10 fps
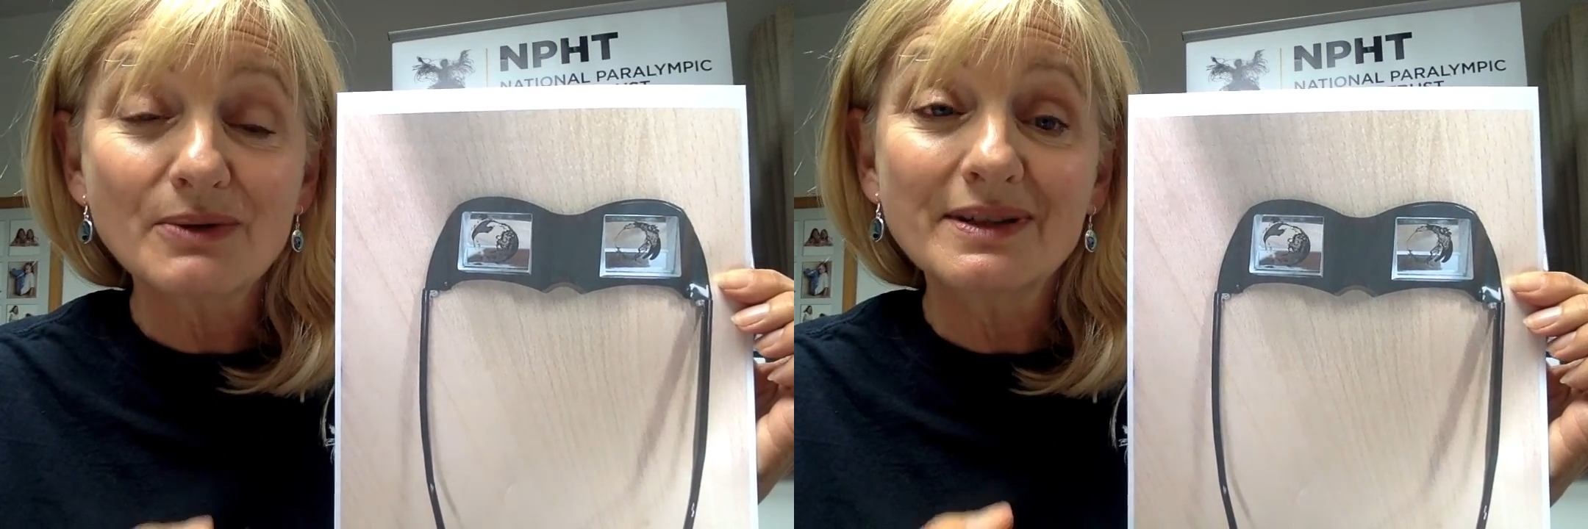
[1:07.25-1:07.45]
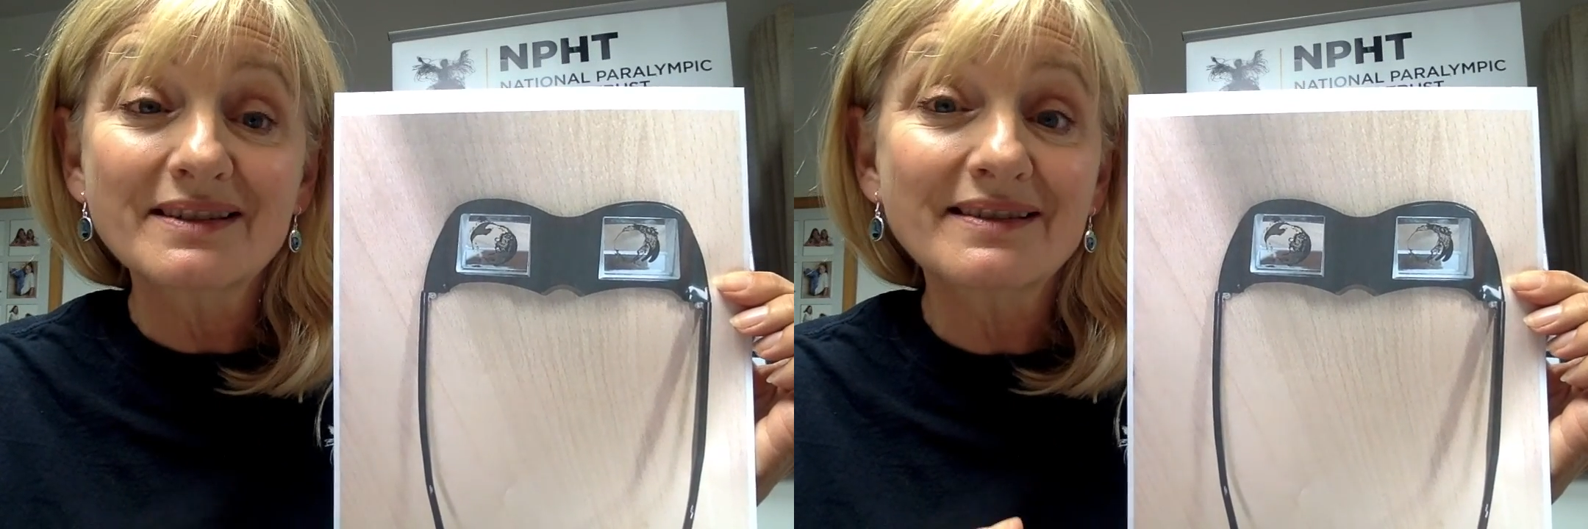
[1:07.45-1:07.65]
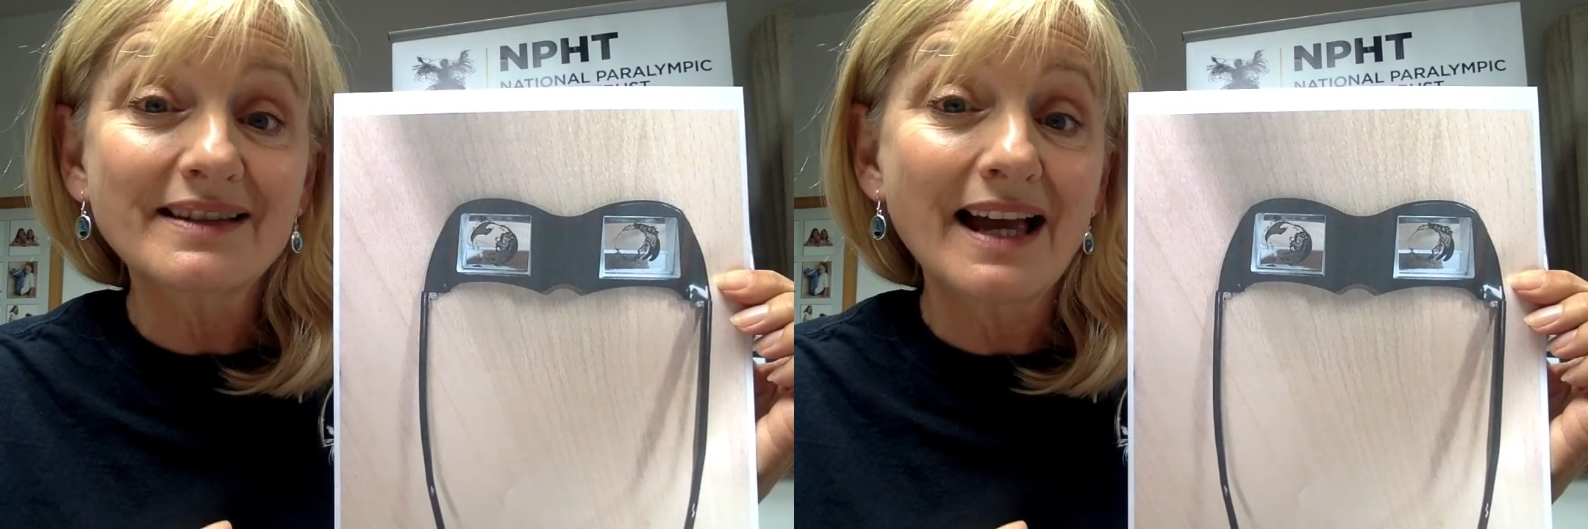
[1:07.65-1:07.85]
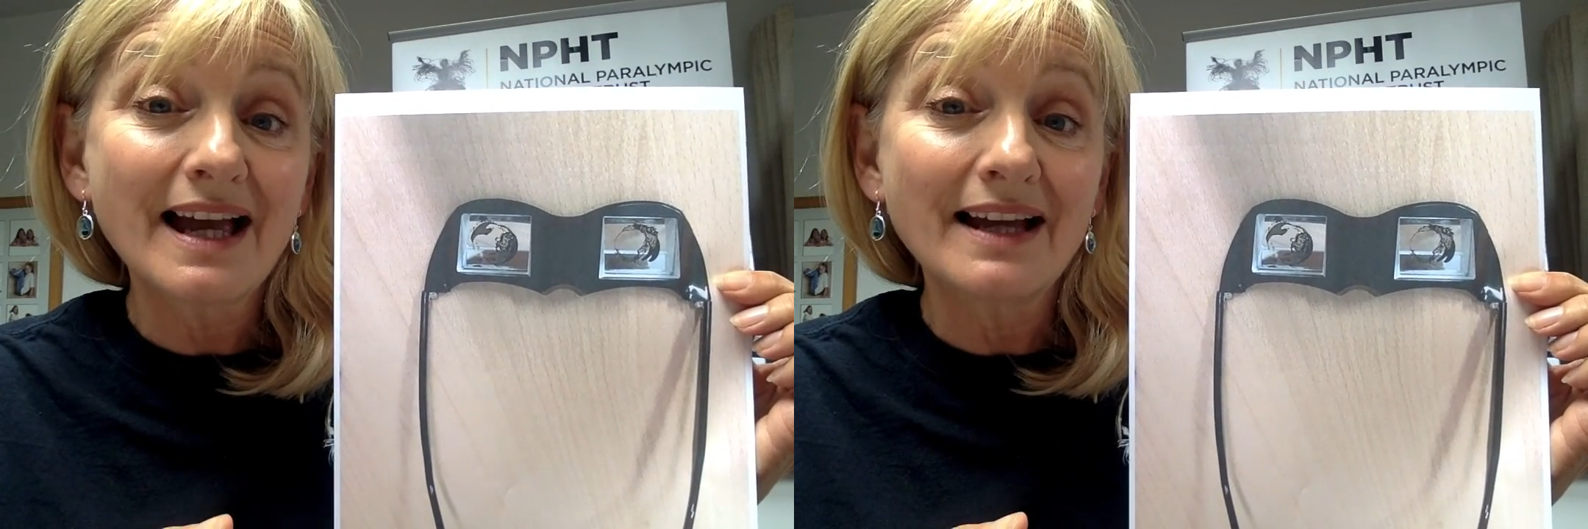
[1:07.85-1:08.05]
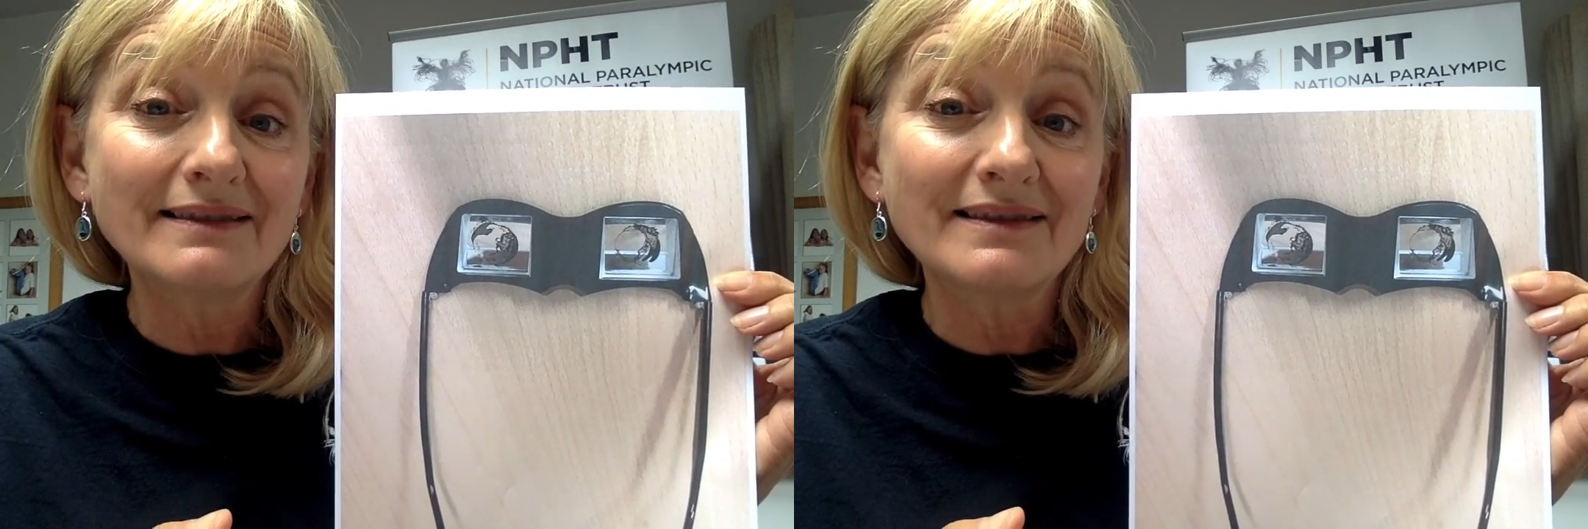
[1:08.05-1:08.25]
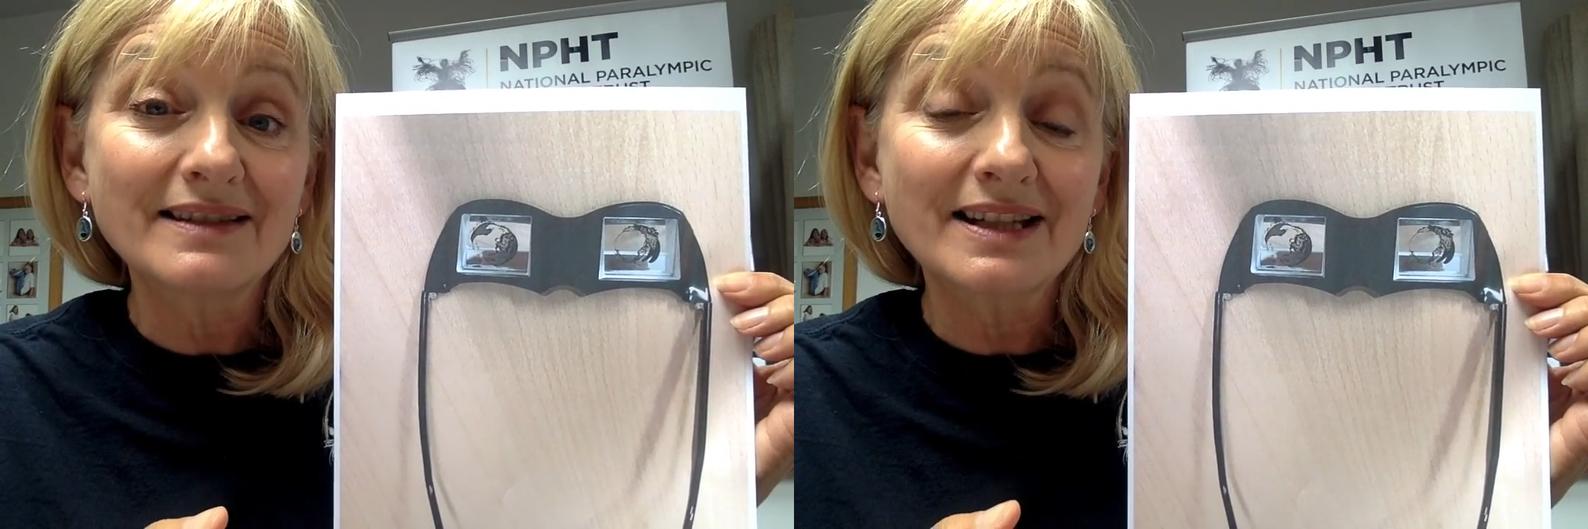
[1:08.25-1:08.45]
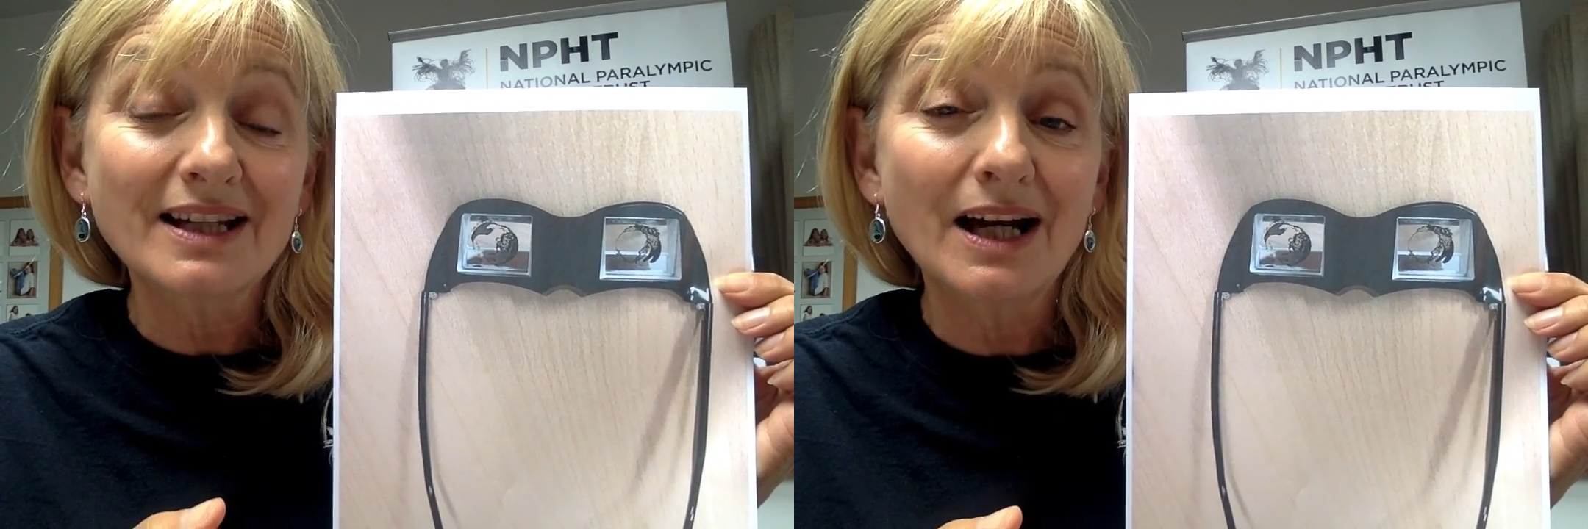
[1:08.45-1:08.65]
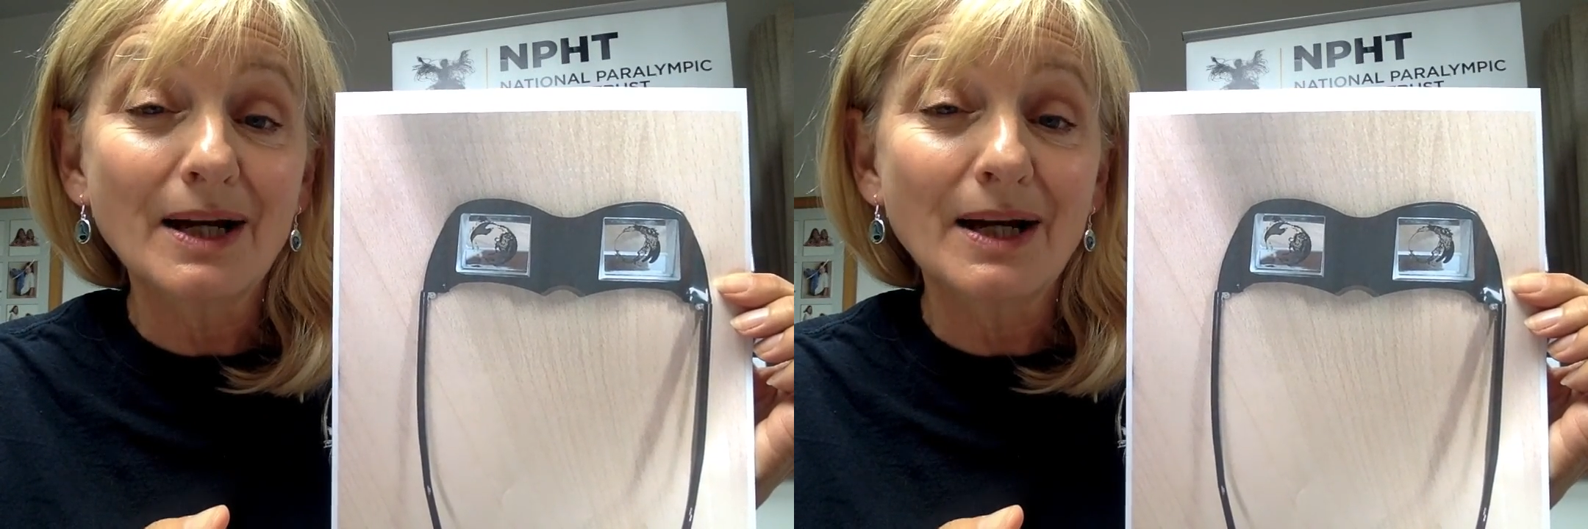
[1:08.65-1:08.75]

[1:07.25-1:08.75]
to understand